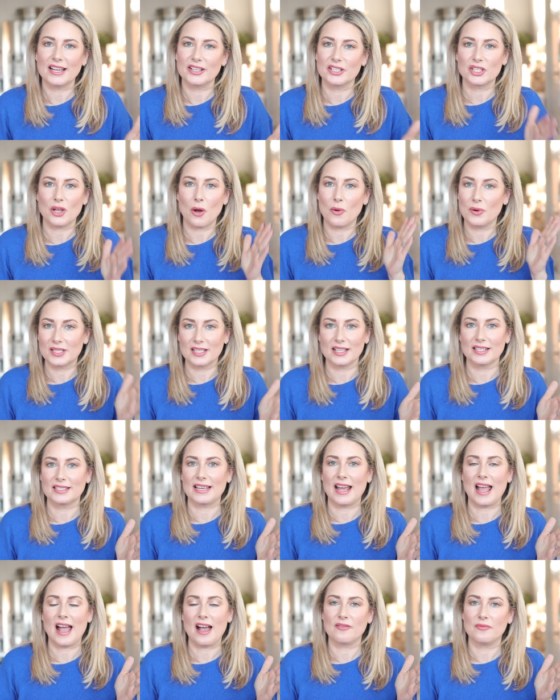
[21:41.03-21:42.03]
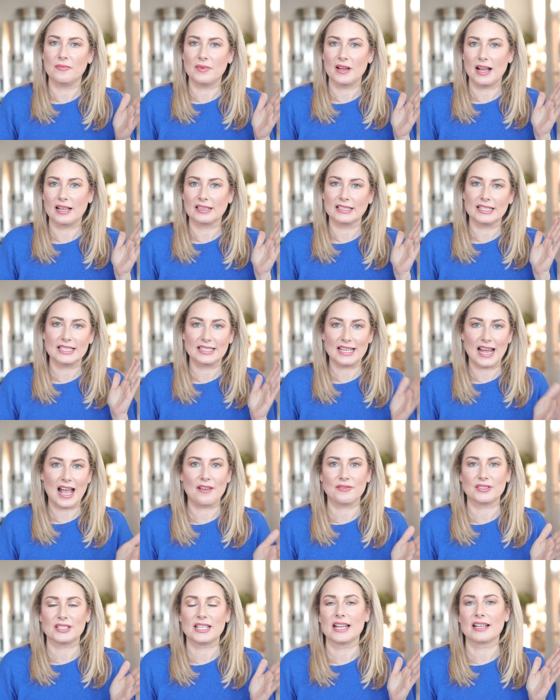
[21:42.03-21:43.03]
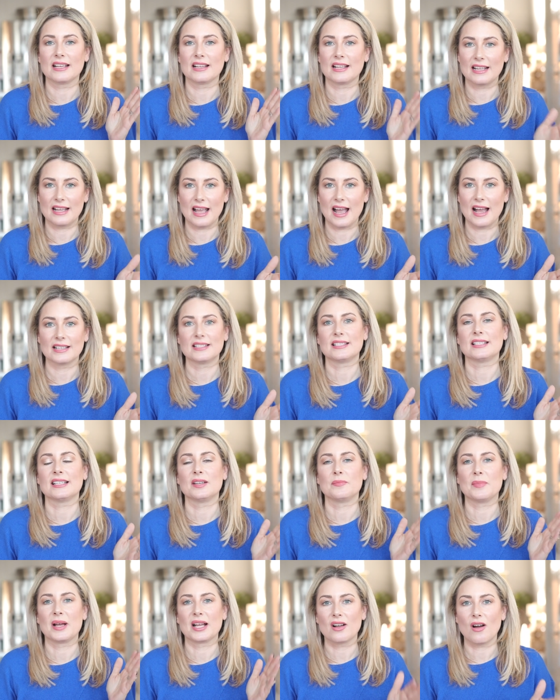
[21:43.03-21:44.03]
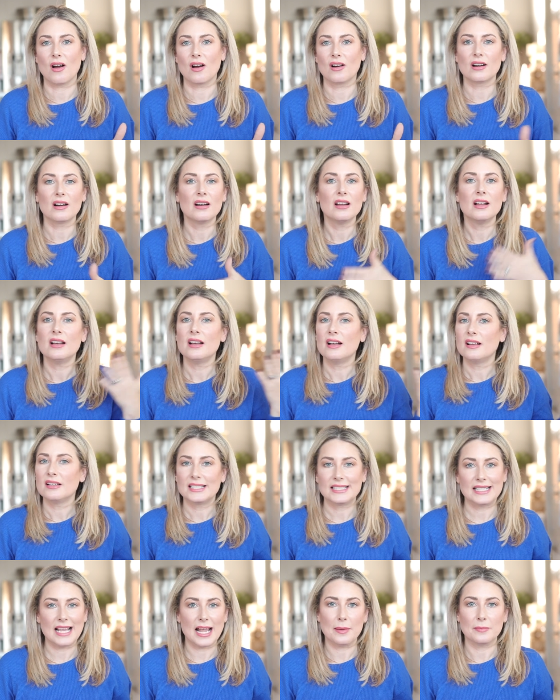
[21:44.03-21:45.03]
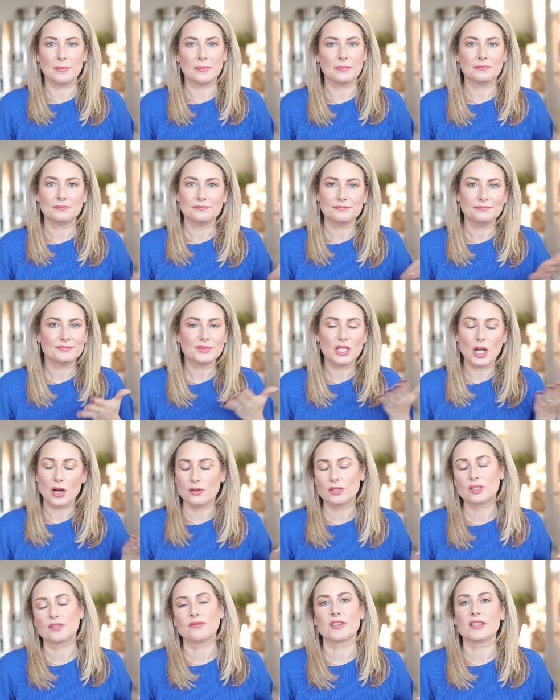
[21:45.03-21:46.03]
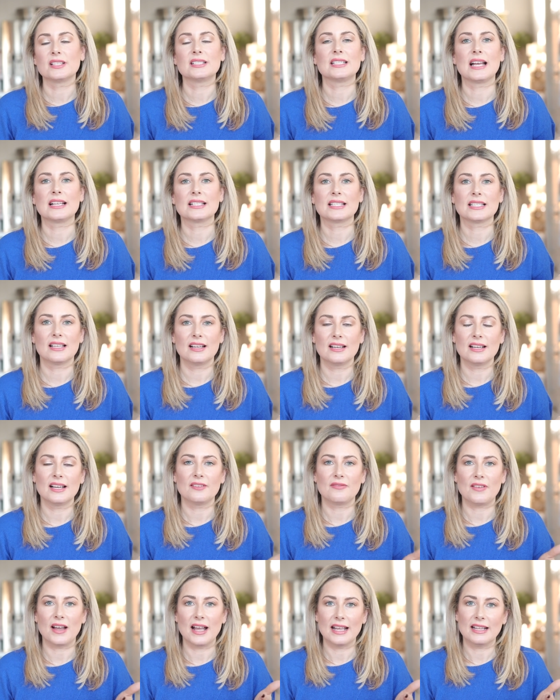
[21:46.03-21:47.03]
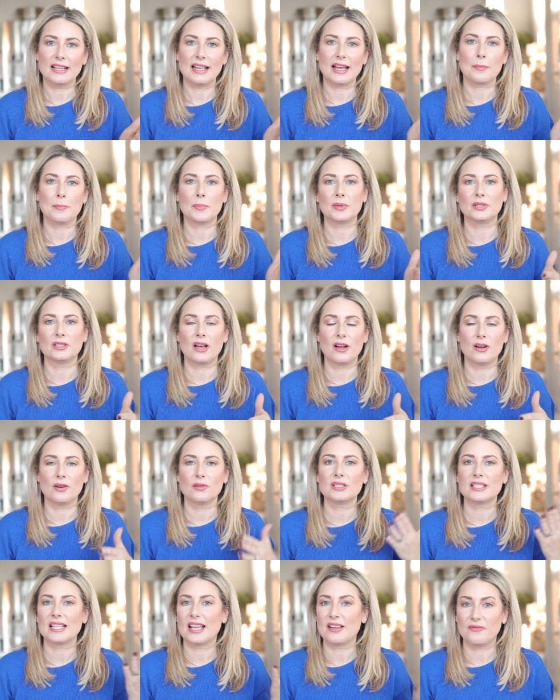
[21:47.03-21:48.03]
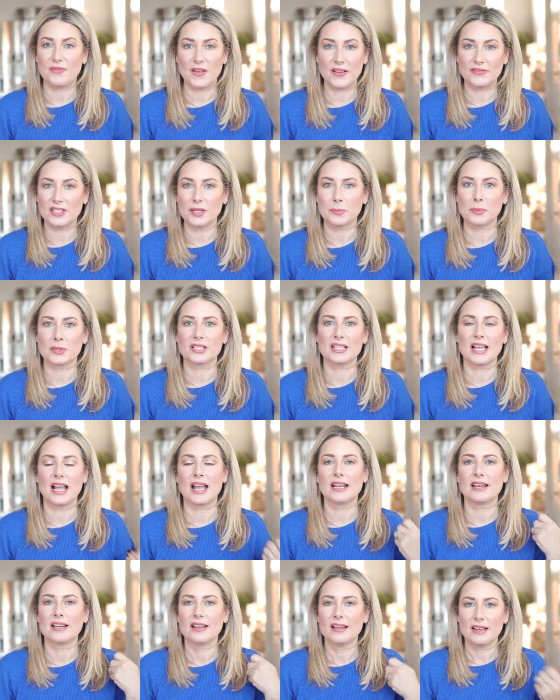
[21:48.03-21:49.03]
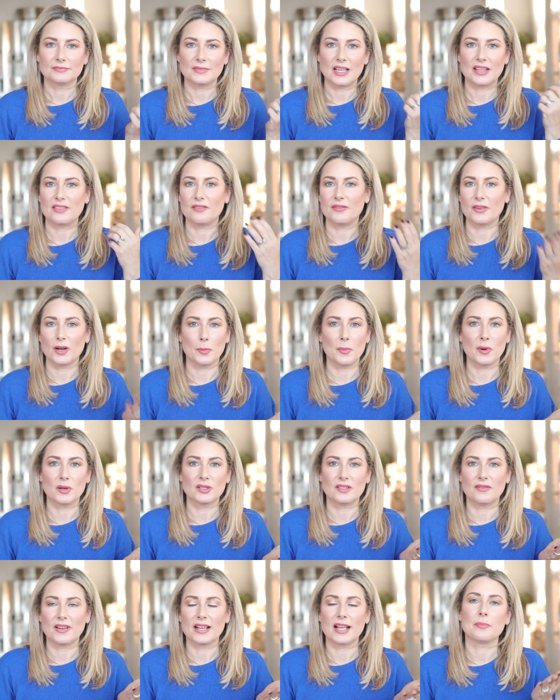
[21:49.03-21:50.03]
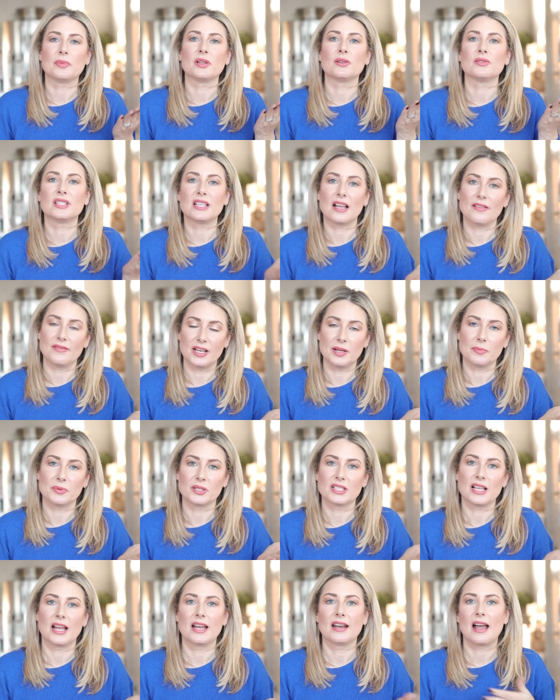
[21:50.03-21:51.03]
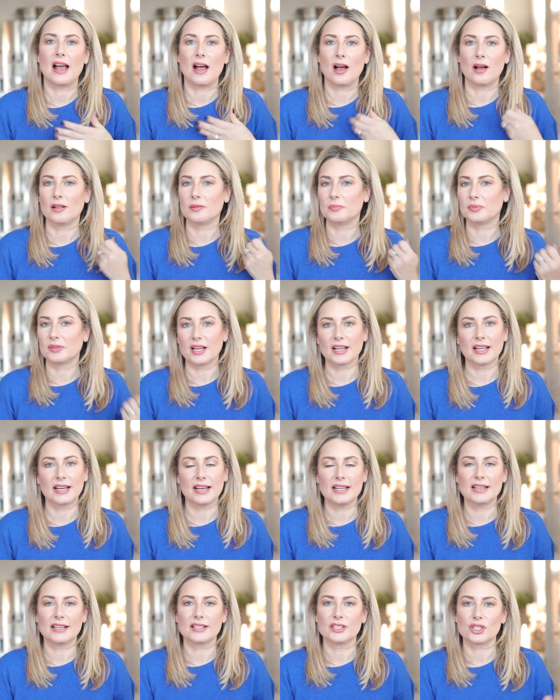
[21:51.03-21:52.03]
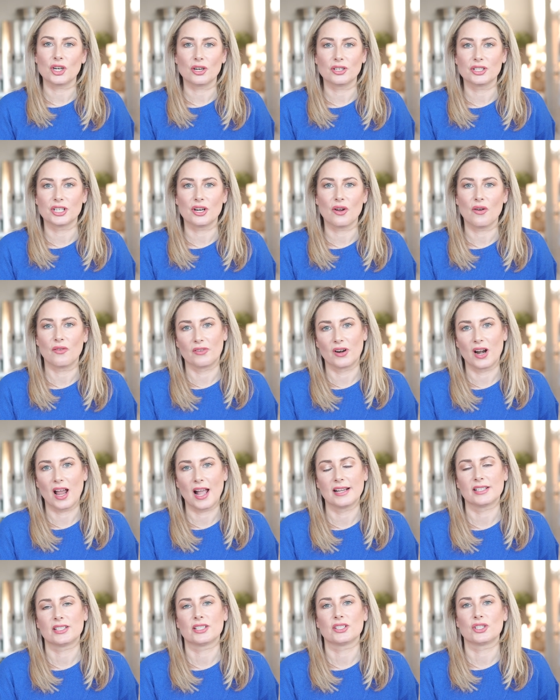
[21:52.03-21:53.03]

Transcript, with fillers: I just always like to have at least a half a tank of gas in my car. Same goes for the Tesla, if I get below, say, 50%, at the very most, if I get below 70%, I'll plug it in and charge it overnight.